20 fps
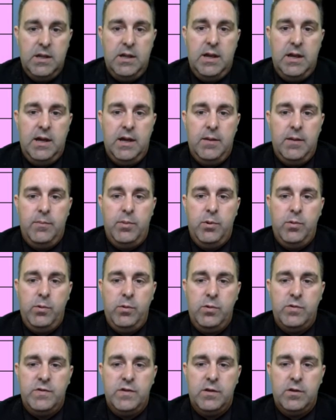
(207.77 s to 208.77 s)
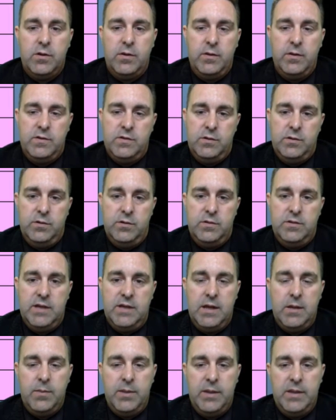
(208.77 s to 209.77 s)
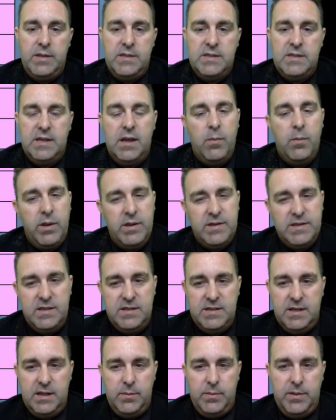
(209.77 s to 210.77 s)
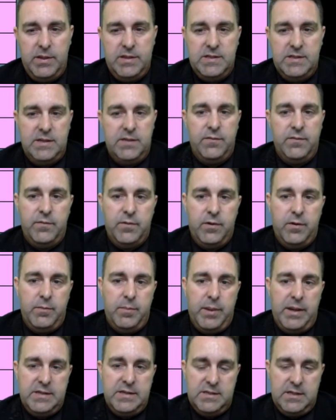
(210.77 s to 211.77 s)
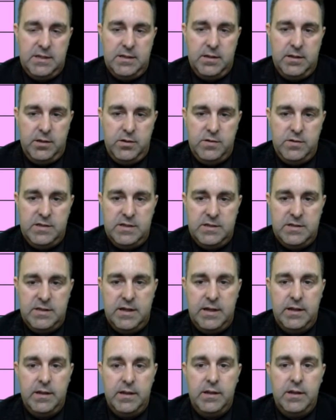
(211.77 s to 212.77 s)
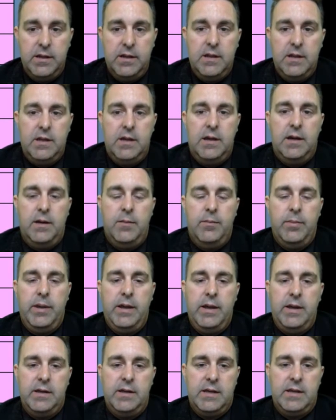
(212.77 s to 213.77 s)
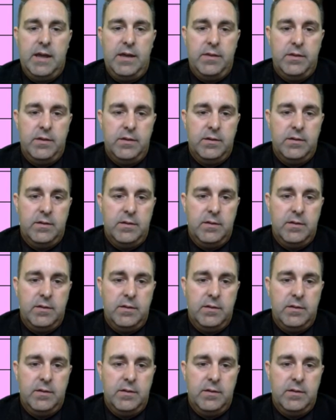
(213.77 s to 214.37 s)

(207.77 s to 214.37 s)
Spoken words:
But we're also going to databasing, and when I say databasing, very basic, like using data, but how to gather,